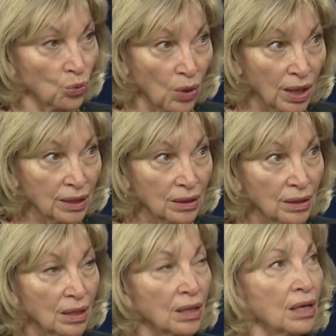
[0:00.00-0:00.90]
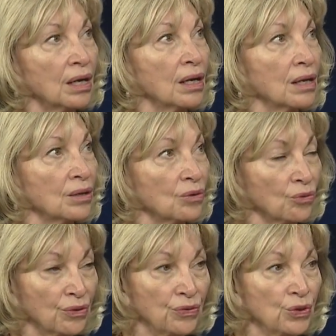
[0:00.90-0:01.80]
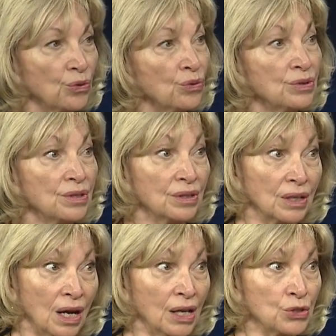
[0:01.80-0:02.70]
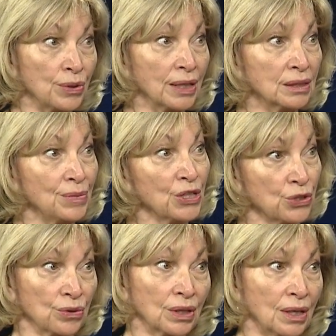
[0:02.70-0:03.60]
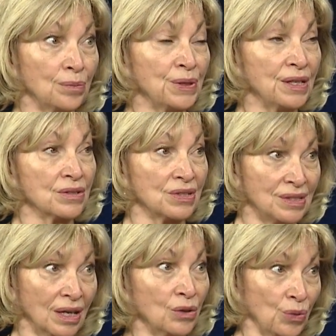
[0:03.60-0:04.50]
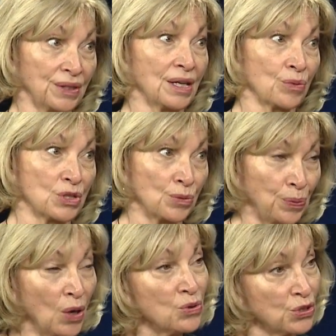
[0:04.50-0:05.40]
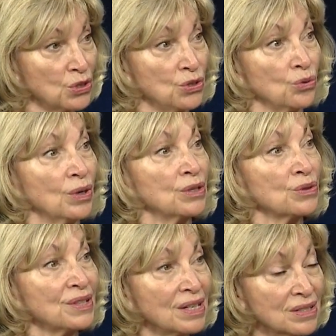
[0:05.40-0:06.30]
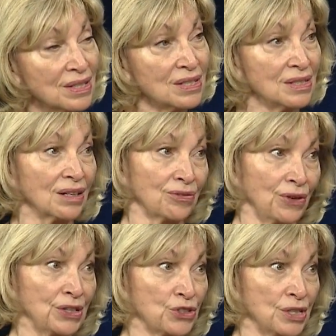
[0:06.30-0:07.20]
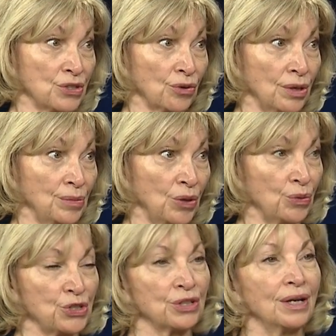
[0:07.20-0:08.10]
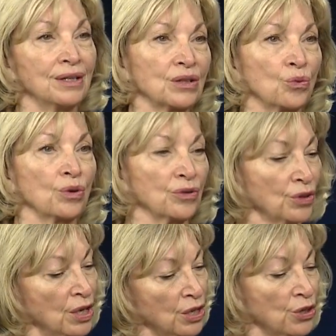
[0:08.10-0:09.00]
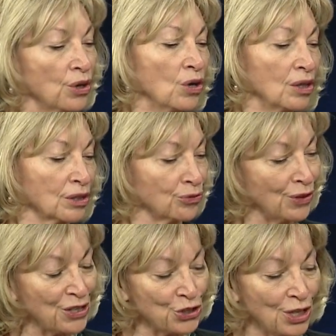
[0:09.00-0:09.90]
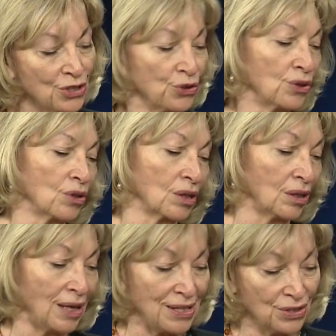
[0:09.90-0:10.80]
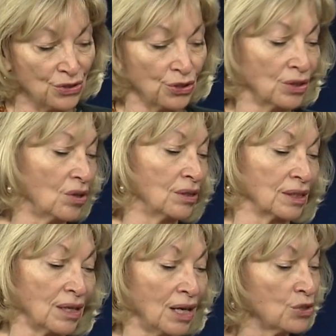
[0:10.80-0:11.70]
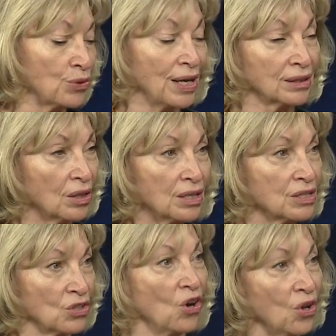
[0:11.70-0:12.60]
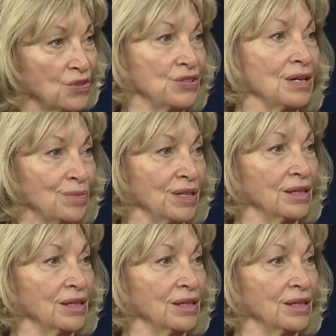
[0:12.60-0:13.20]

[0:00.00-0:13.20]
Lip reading: one, review the contract to make sure the company has done what they were supposed to do under the existing franchise agreement, which, another word, you can call it a franchise, you can call it a license, you can call it a contract. It's all the same thing.